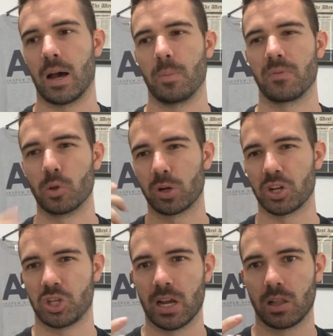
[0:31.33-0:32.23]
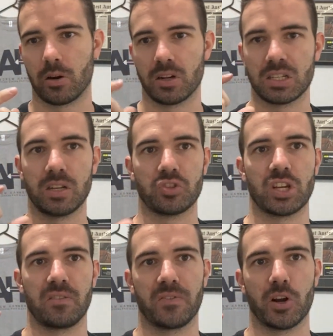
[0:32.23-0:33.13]
If you look at Jett Lawrence and you've
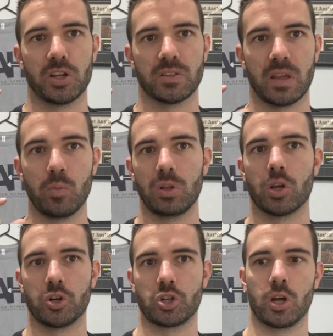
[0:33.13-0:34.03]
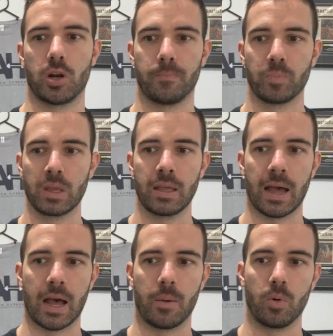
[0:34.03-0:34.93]
seen photos of him with no shirt on,
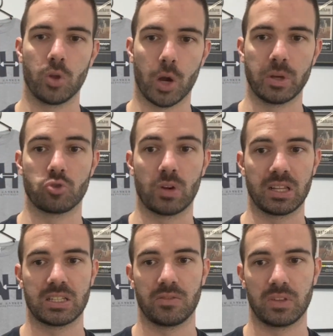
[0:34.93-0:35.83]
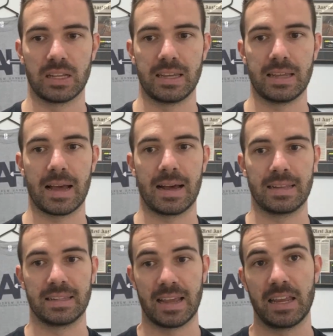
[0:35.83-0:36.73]
although he's relatively
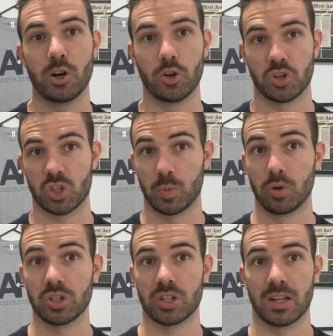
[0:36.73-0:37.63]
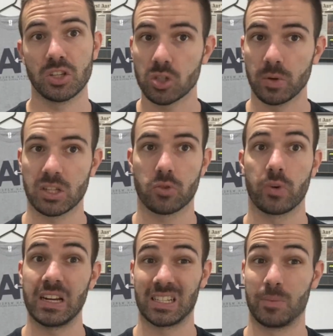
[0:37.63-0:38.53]
lean and on the smaller side, still has a
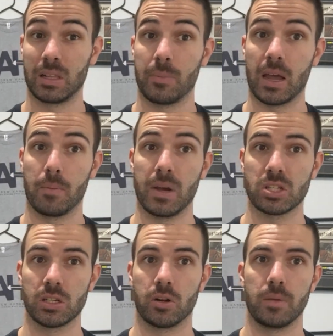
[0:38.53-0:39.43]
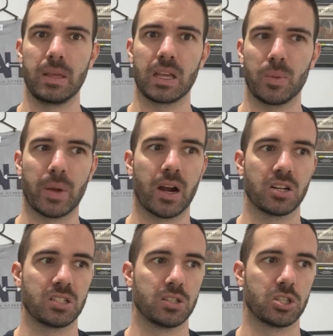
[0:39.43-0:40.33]
reasonable amount of muscle on him in
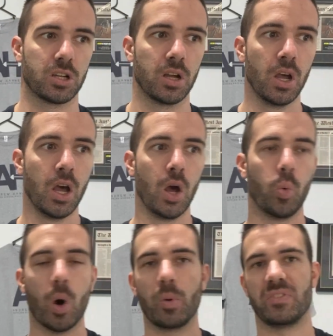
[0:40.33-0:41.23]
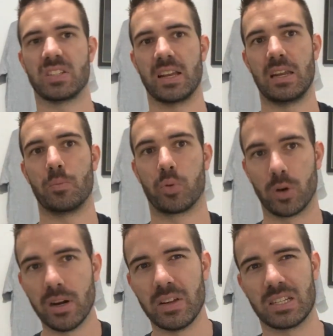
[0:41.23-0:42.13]
comparison to what we've seen in
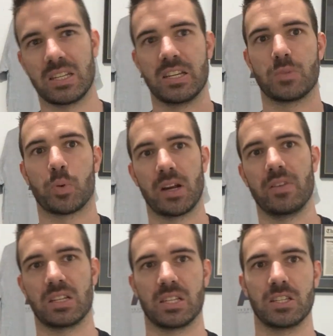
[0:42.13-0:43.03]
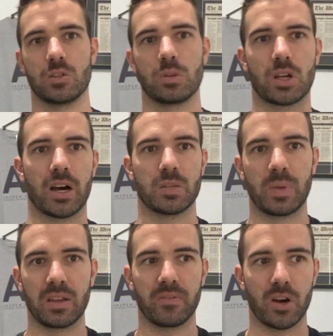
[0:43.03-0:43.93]
previous years, previous seasons with guys
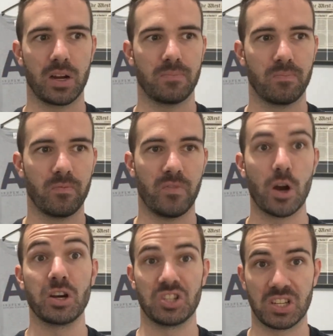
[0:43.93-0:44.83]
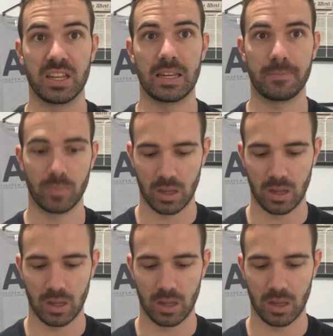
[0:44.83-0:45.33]
being very, very skinny.